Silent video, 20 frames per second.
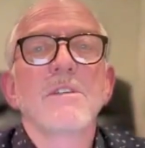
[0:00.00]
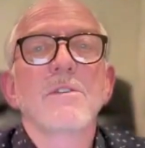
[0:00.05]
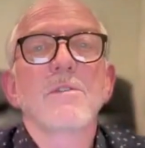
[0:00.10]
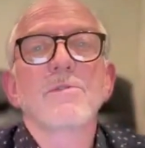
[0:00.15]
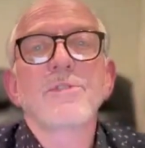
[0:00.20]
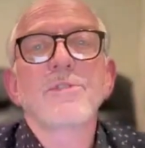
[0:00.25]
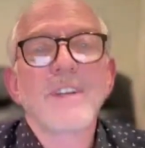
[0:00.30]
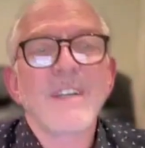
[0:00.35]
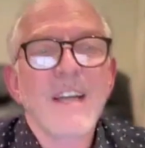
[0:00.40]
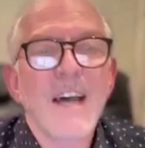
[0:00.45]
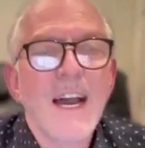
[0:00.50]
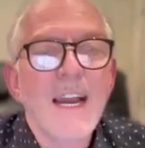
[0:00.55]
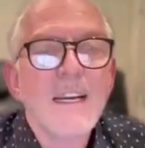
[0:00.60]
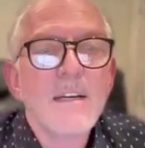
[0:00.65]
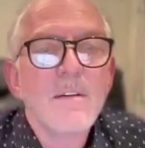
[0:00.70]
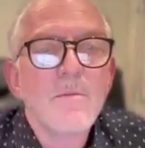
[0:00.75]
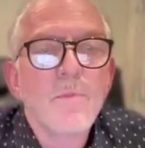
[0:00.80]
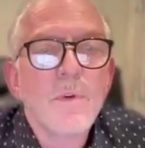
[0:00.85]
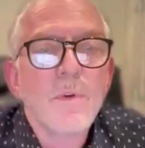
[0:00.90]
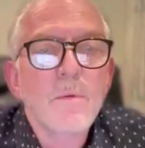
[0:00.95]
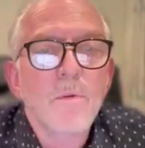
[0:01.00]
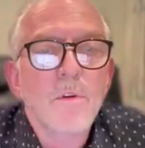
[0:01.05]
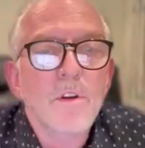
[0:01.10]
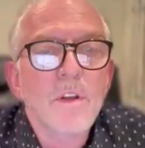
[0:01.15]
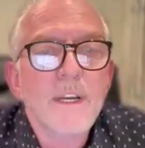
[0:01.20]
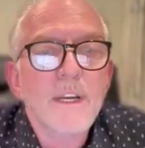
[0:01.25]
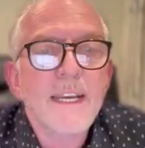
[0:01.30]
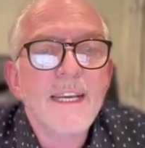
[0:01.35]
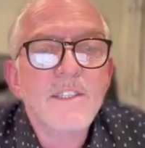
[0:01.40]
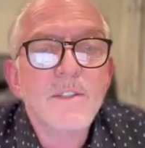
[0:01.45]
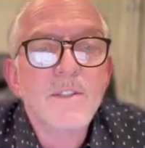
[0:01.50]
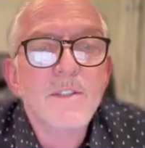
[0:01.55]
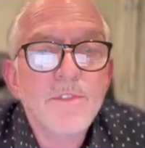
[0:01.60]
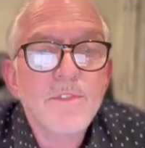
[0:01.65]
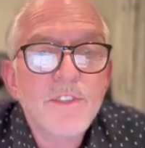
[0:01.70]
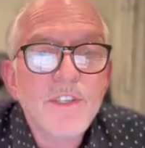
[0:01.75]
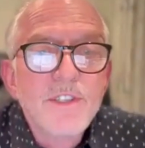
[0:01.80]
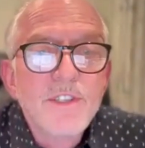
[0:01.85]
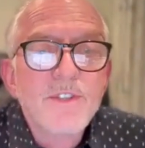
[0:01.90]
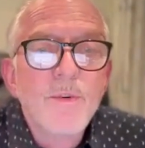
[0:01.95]
But tonight, we will look at some
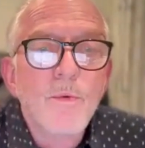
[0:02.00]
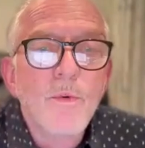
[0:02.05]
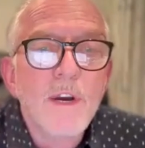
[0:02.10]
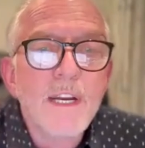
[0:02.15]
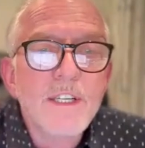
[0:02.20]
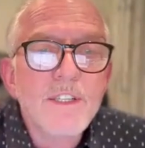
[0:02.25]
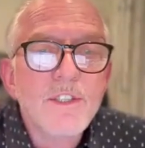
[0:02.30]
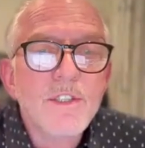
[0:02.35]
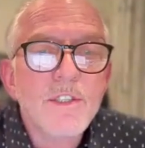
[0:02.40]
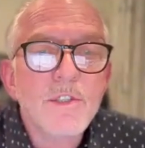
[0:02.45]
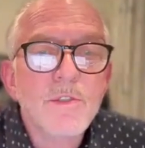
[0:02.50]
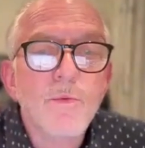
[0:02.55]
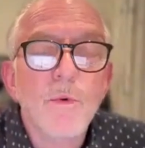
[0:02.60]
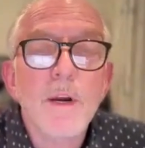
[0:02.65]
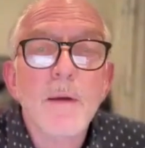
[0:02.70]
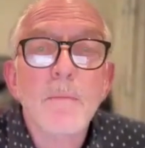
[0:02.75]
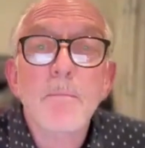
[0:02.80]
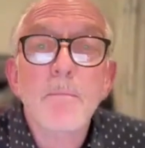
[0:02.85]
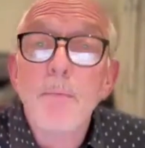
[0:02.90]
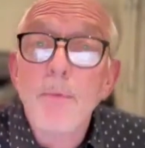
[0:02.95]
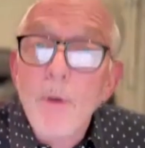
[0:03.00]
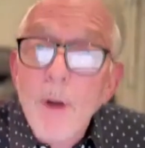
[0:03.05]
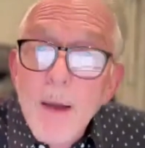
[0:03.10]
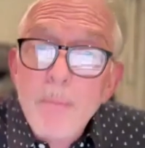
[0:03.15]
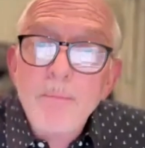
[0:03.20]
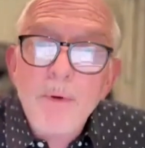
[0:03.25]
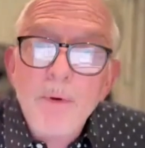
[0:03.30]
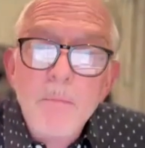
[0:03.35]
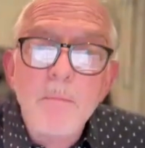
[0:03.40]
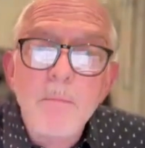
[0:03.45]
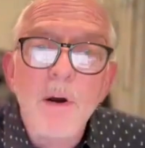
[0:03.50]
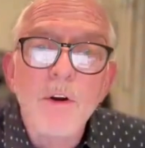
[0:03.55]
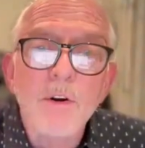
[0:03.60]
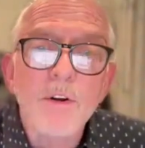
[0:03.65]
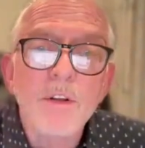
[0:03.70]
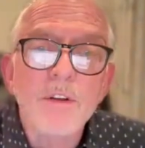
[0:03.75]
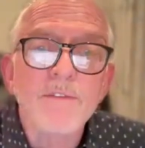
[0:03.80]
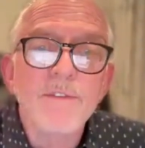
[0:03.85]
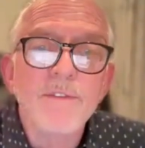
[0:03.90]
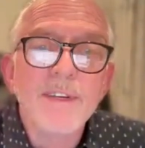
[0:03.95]
situations where proper
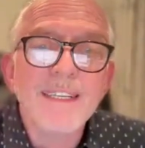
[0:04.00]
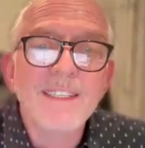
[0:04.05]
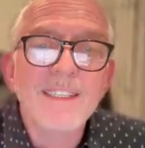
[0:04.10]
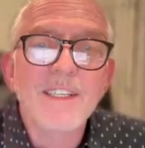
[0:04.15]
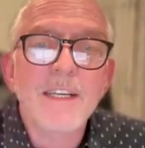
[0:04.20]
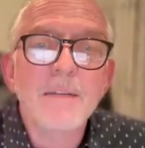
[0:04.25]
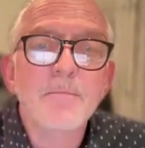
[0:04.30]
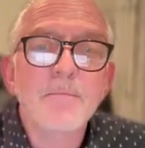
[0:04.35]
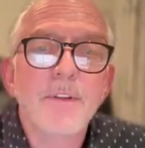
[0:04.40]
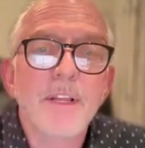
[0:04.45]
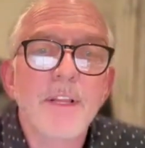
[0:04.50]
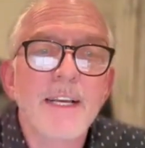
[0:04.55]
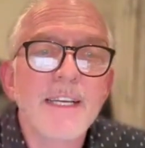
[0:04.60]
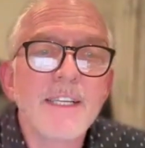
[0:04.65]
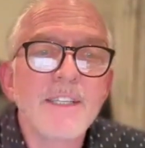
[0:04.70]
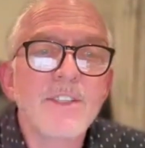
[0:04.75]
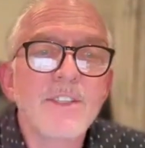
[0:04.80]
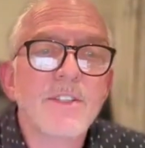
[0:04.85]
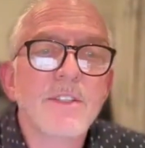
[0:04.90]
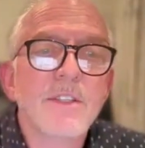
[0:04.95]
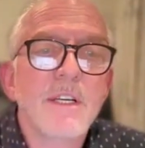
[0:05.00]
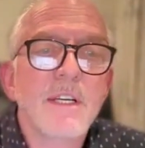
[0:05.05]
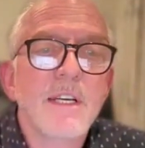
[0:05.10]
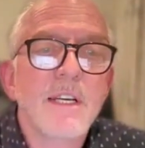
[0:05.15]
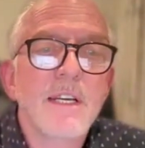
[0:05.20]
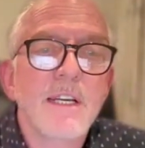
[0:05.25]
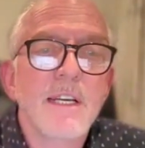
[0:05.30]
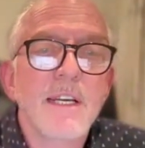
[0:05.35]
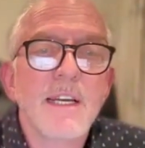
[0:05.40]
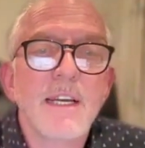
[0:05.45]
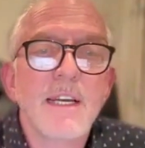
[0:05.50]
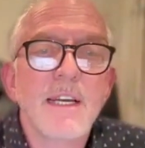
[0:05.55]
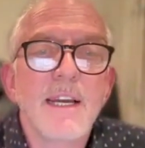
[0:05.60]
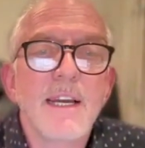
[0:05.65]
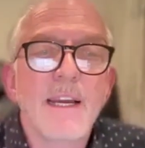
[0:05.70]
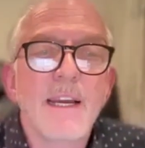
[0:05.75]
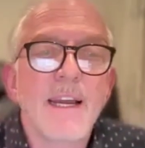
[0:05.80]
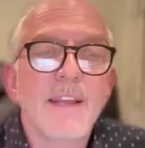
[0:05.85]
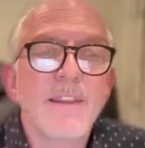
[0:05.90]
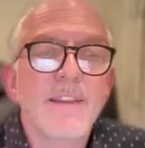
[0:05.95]
motive is in place
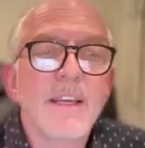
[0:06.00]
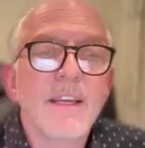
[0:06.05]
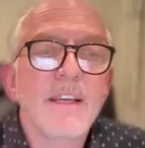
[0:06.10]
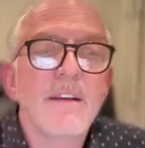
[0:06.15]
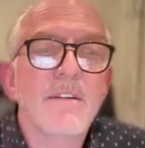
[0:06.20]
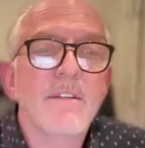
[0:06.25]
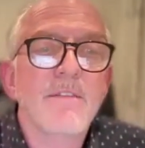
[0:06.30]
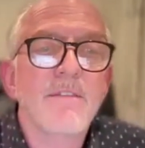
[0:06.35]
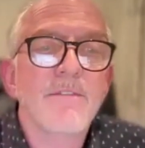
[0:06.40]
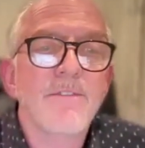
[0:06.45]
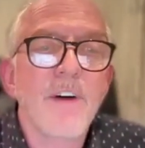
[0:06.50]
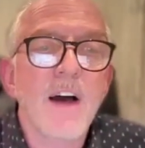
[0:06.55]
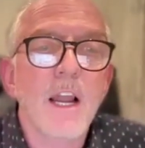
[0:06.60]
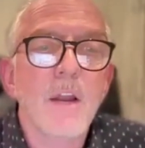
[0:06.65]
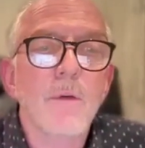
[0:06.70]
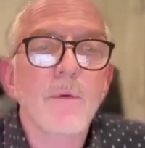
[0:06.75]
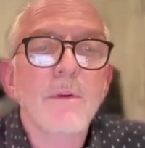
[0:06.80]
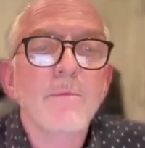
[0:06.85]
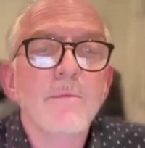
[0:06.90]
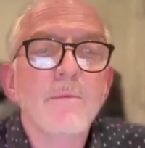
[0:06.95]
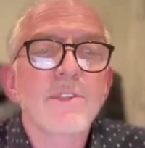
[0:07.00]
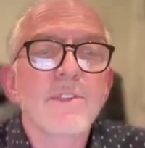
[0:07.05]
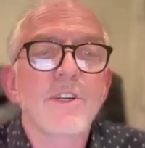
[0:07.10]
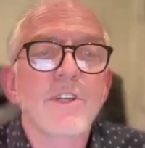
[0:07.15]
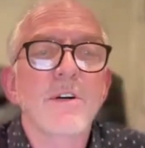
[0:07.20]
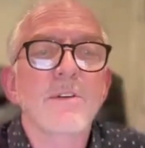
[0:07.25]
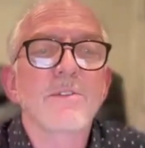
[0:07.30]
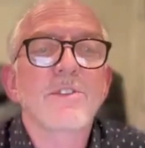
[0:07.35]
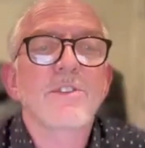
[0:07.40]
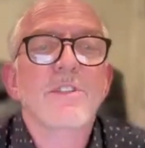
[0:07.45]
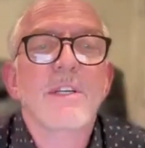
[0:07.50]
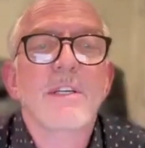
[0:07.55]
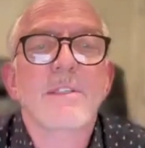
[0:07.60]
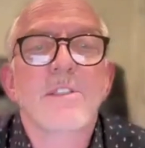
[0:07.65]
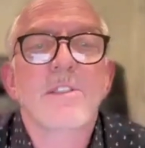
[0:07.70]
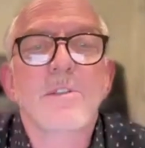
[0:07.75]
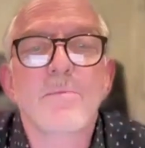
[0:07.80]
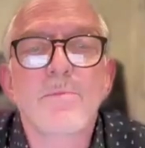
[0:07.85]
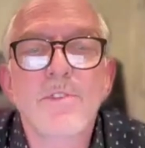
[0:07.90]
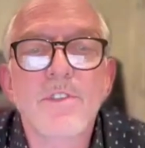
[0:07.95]
and the following results,
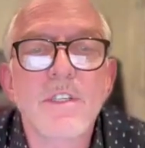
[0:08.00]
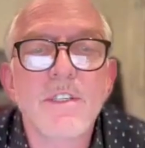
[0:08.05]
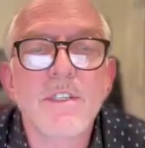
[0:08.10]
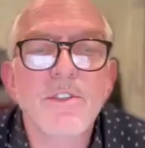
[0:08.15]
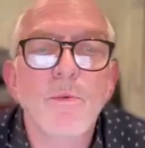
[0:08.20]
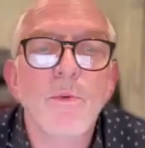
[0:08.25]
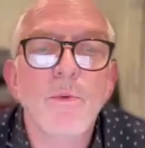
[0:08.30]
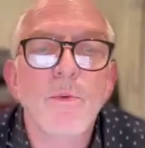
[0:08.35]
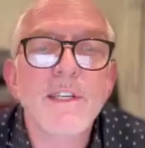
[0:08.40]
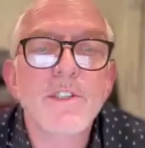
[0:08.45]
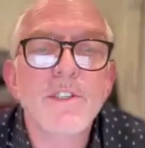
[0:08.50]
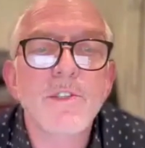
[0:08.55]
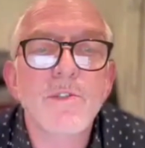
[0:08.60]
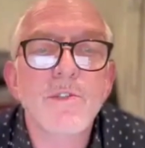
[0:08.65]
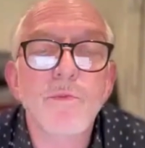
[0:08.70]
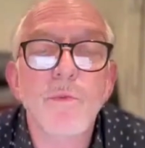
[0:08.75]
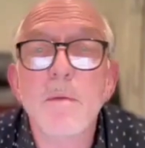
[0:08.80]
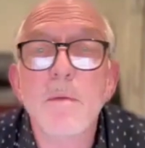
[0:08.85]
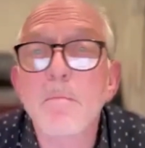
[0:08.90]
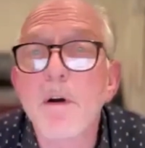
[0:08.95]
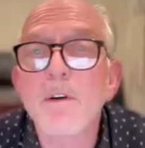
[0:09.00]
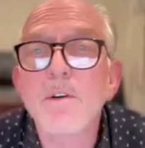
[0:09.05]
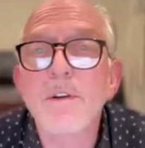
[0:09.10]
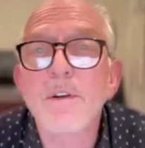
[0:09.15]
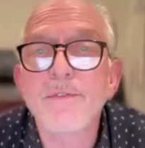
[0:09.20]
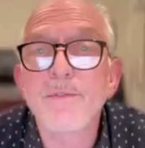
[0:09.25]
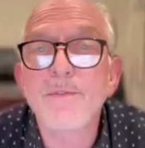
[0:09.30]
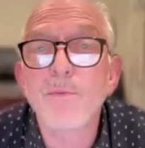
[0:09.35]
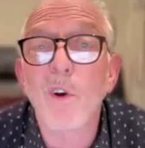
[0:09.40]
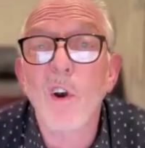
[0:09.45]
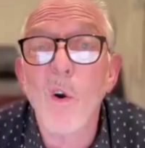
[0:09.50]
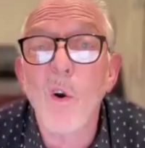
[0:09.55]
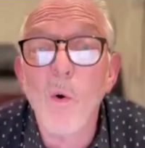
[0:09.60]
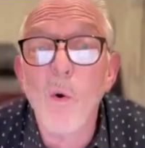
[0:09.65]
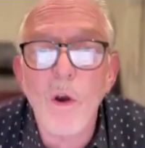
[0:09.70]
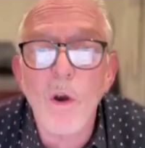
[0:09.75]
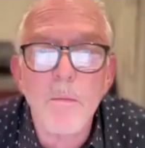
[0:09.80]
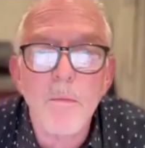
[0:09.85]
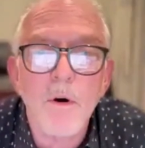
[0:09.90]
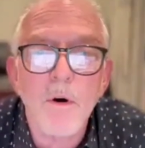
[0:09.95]
and some situations where motives were
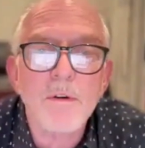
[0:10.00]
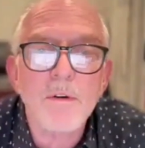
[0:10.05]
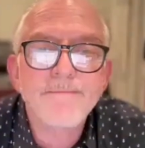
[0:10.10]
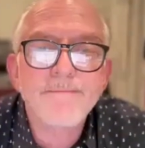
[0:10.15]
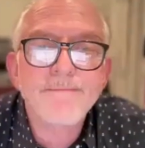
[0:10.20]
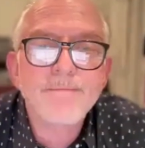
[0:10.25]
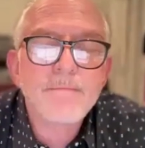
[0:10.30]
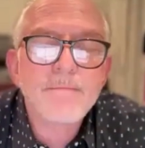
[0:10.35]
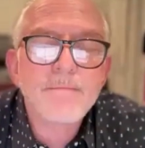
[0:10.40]
horrible,